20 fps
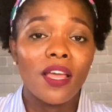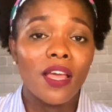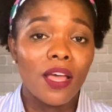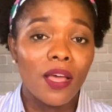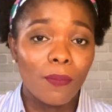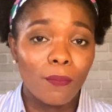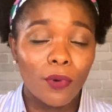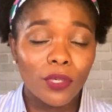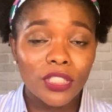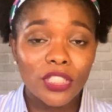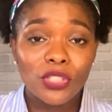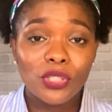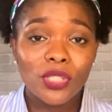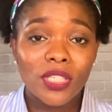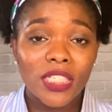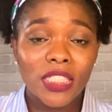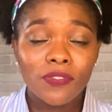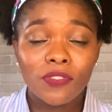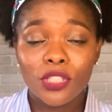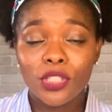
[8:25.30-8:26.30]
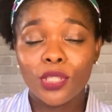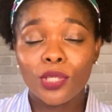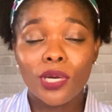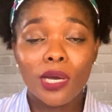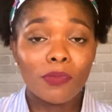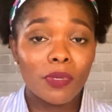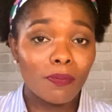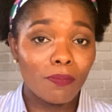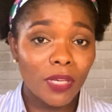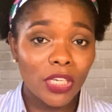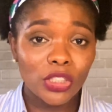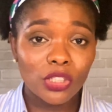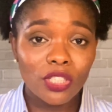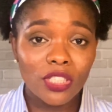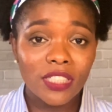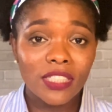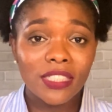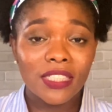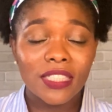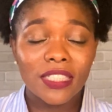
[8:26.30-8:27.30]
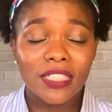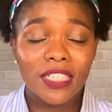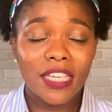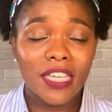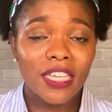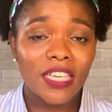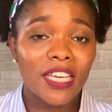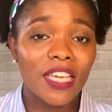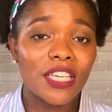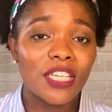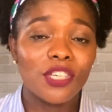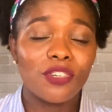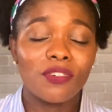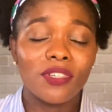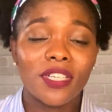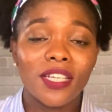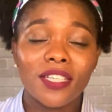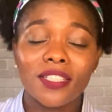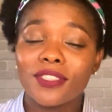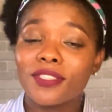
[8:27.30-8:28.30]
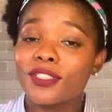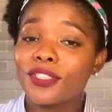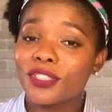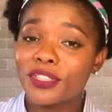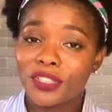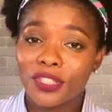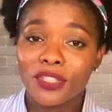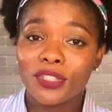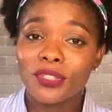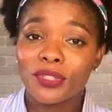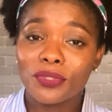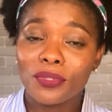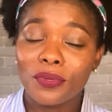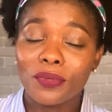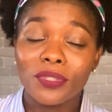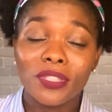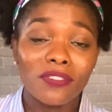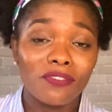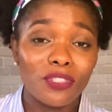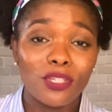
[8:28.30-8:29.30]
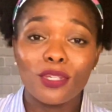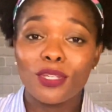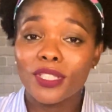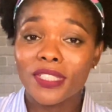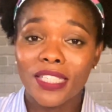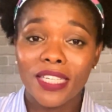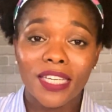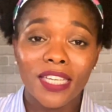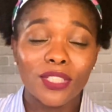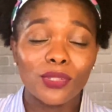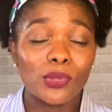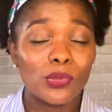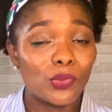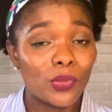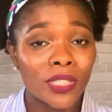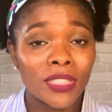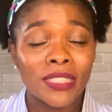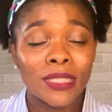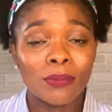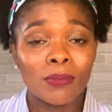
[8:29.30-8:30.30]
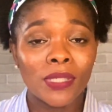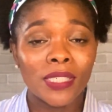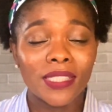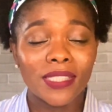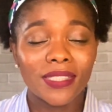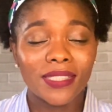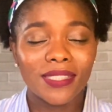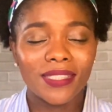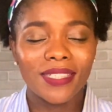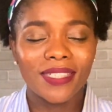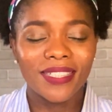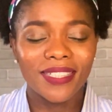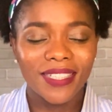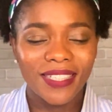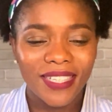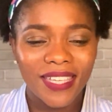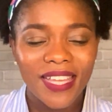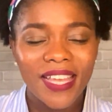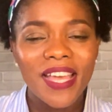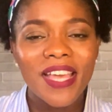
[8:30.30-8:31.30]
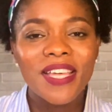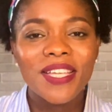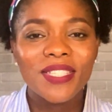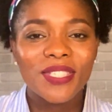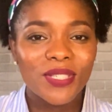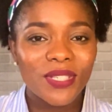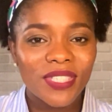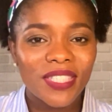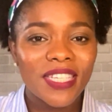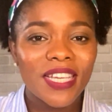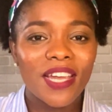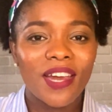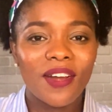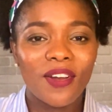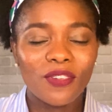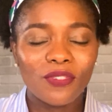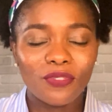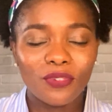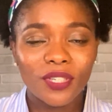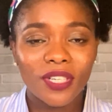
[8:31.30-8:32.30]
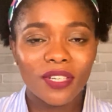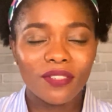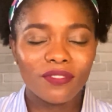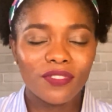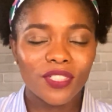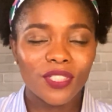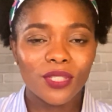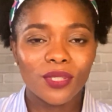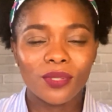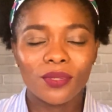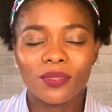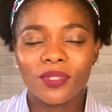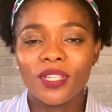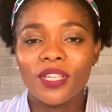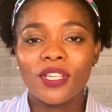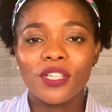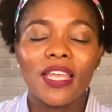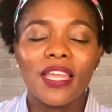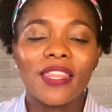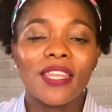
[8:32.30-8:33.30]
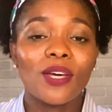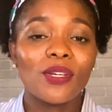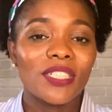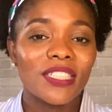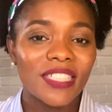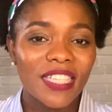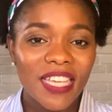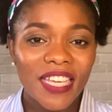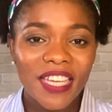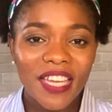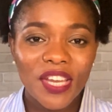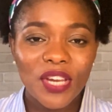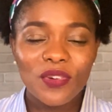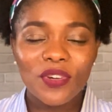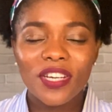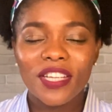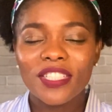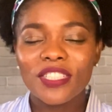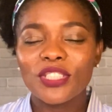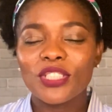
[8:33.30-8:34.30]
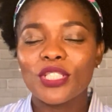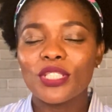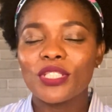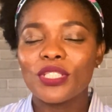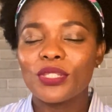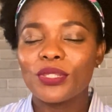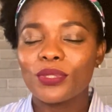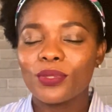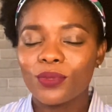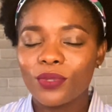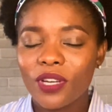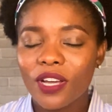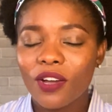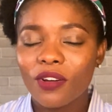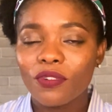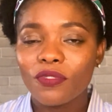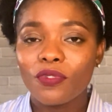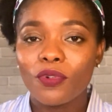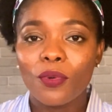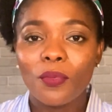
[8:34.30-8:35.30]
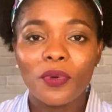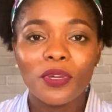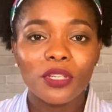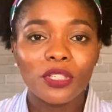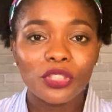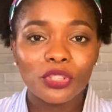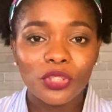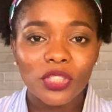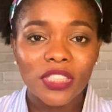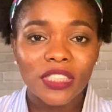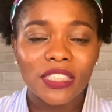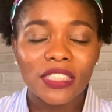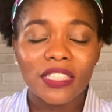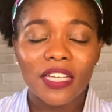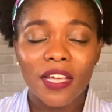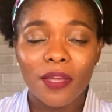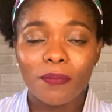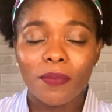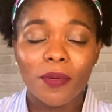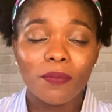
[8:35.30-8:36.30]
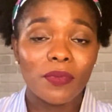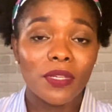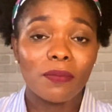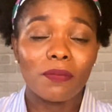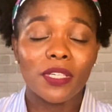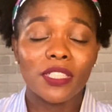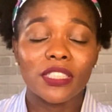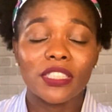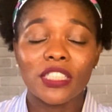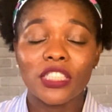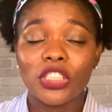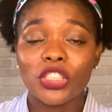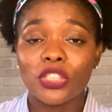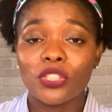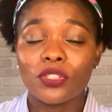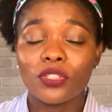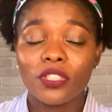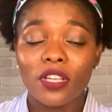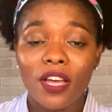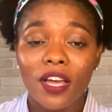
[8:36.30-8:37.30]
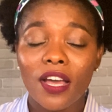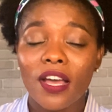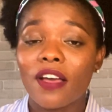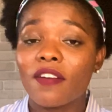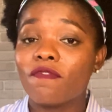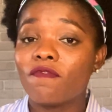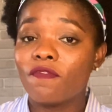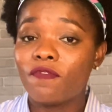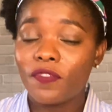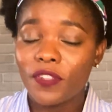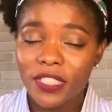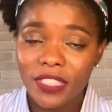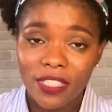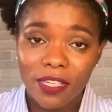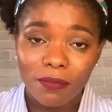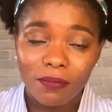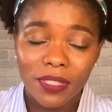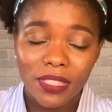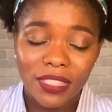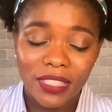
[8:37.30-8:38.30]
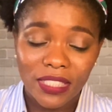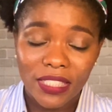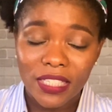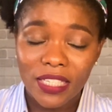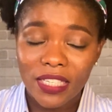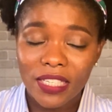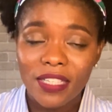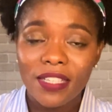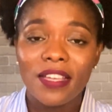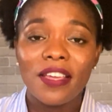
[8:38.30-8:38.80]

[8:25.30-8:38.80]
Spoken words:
But in today's video, I'll be mentioning these skincare ingredients just so the video doesn't get to 20 minutes. So stick around for that video. Now, the skincare ingredients you need to look out for when you're treating hyperpigmentation are vitamin C,